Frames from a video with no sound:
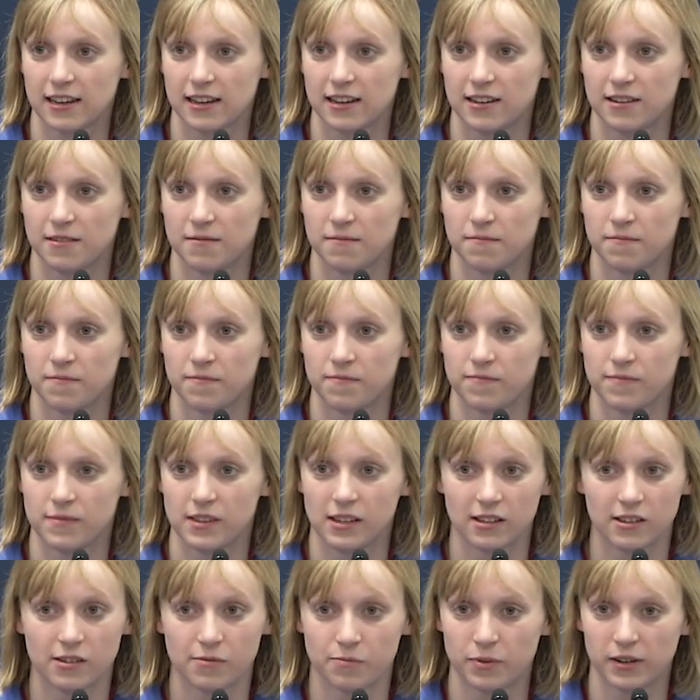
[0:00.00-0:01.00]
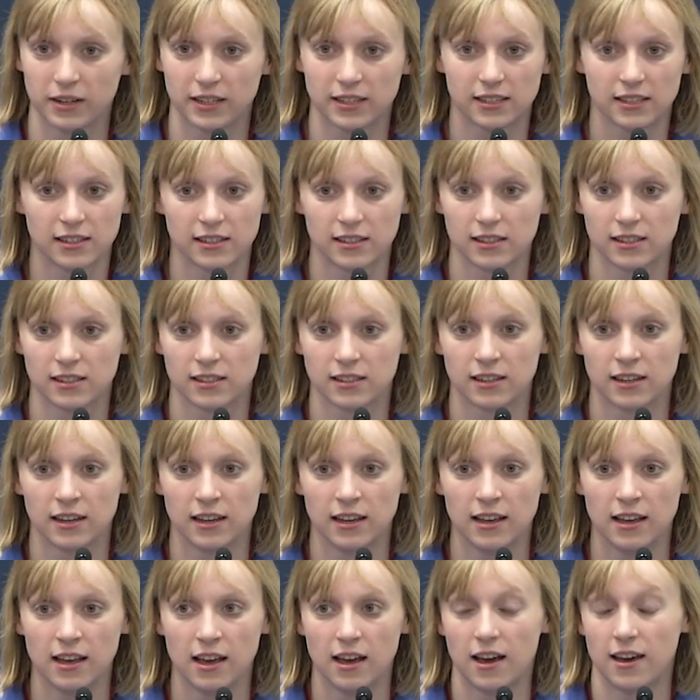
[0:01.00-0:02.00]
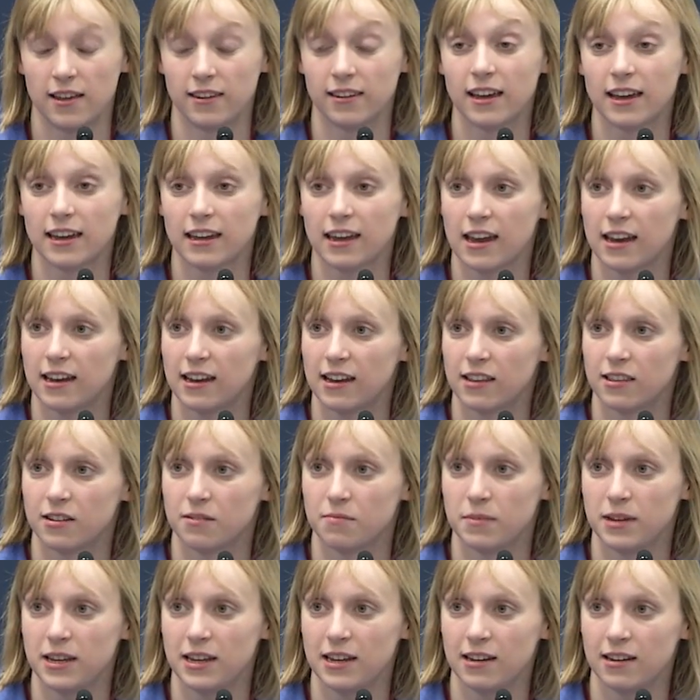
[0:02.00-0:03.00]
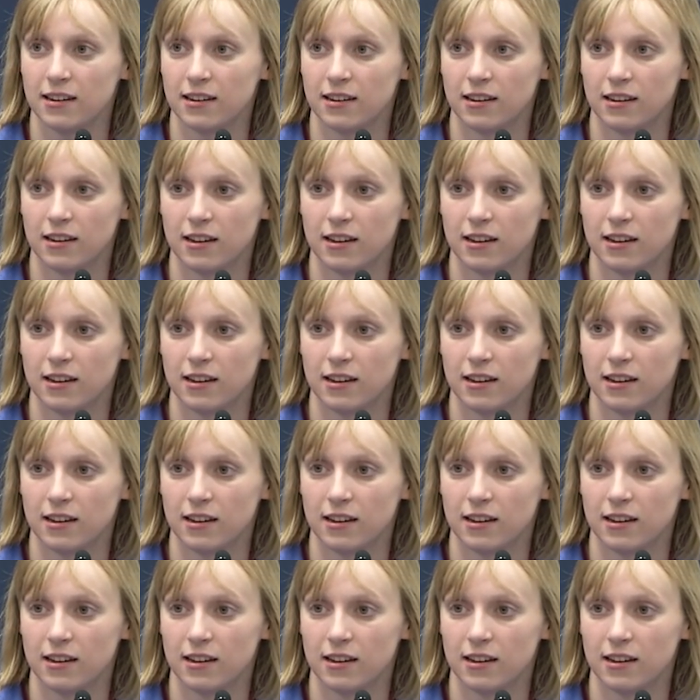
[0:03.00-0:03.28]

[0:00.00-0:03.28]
Um, the Olympics is unlike any other meet.